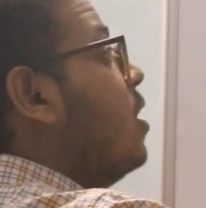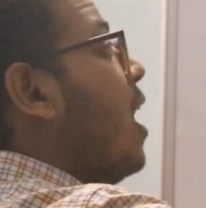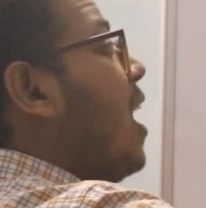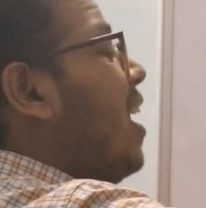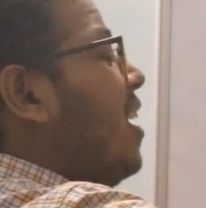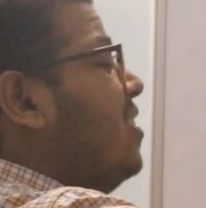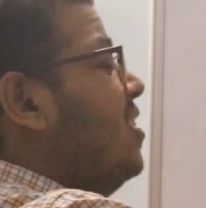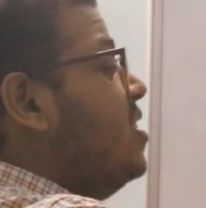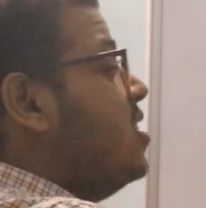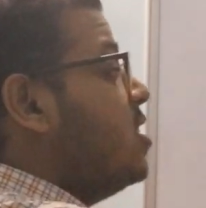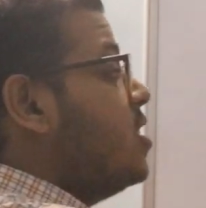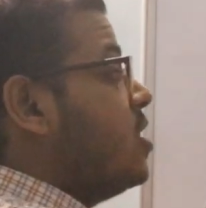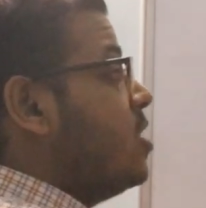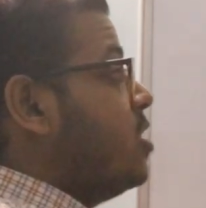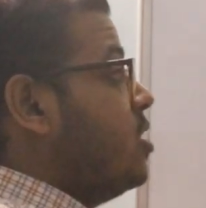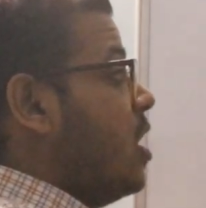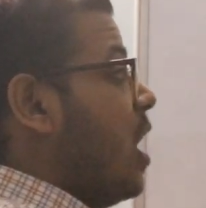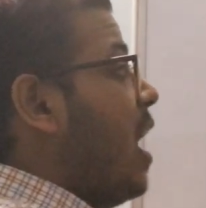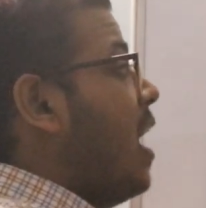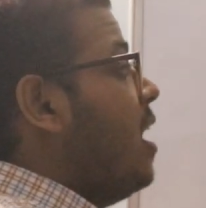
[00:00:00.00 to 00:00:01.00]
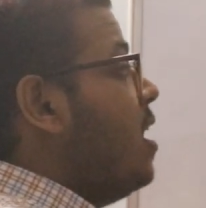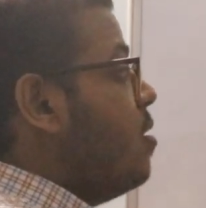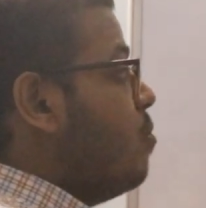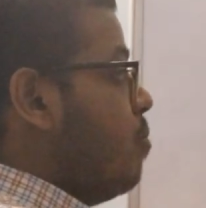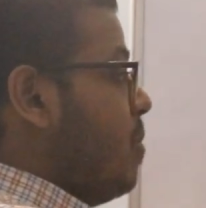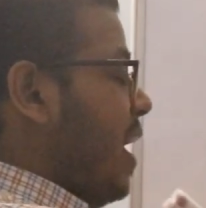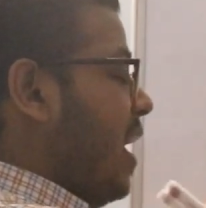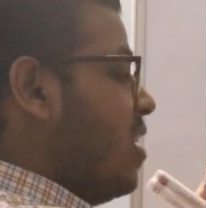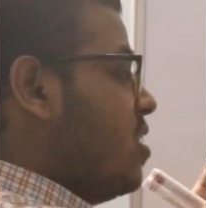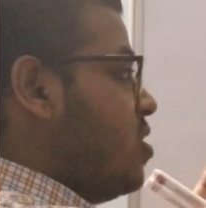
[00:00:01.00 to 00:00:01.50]
are these? I'll
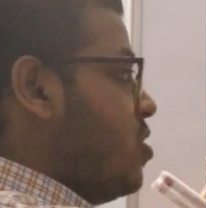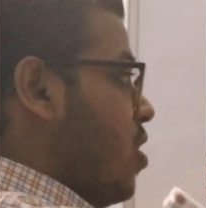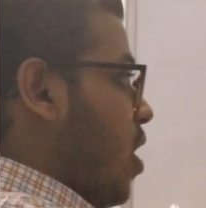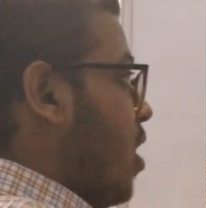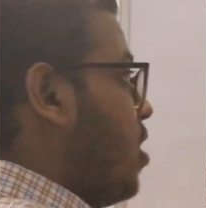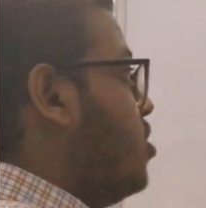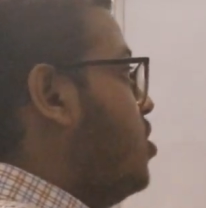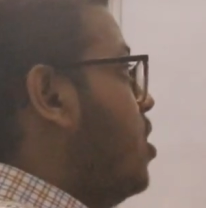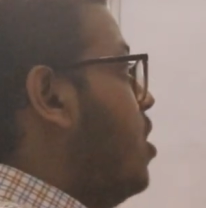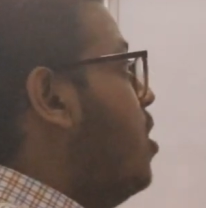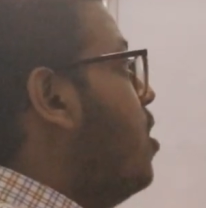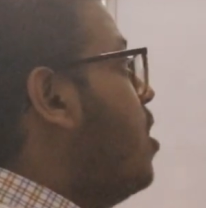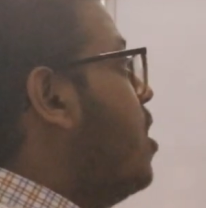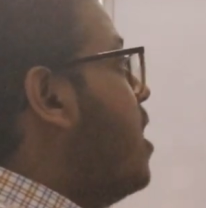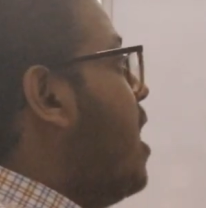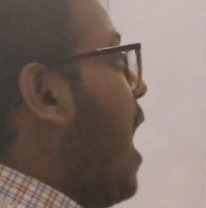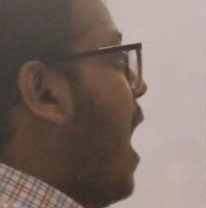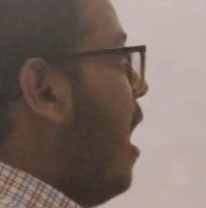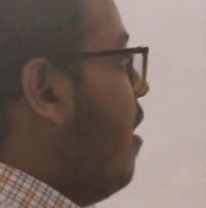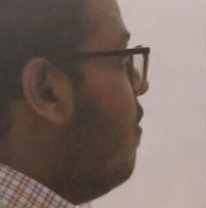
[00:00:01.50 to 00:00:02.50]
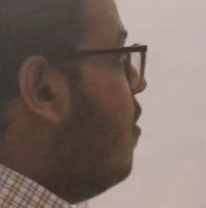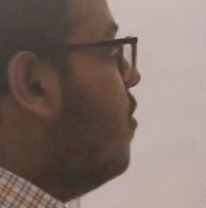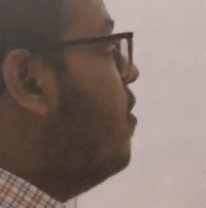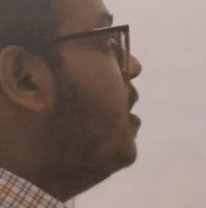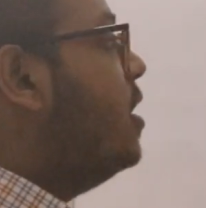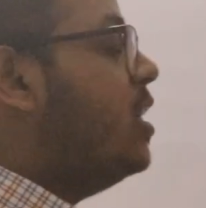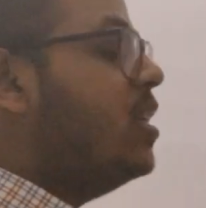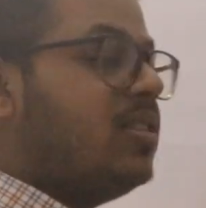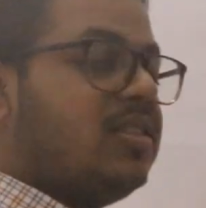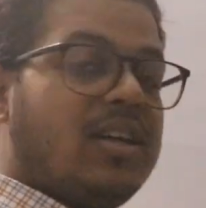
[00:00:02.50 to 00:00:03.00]
make a structure and we will
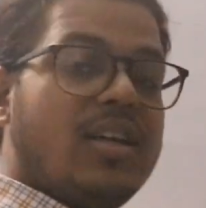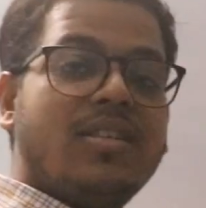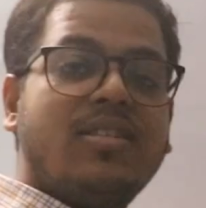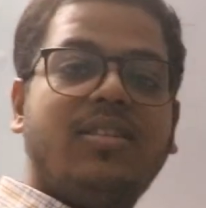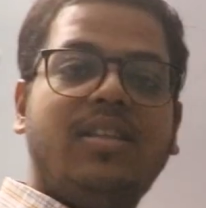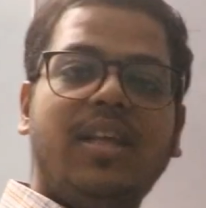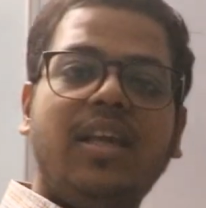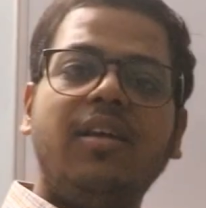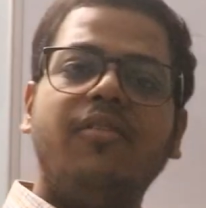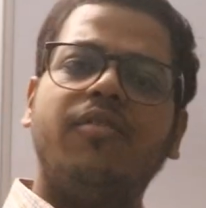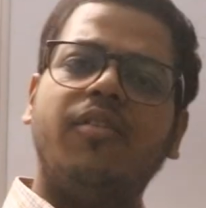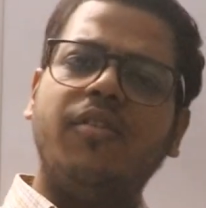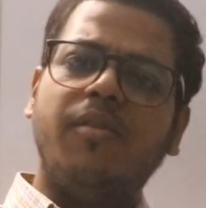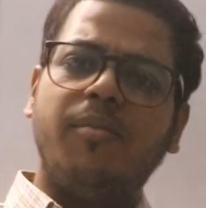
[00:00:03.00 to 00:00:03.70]
mainly discuss the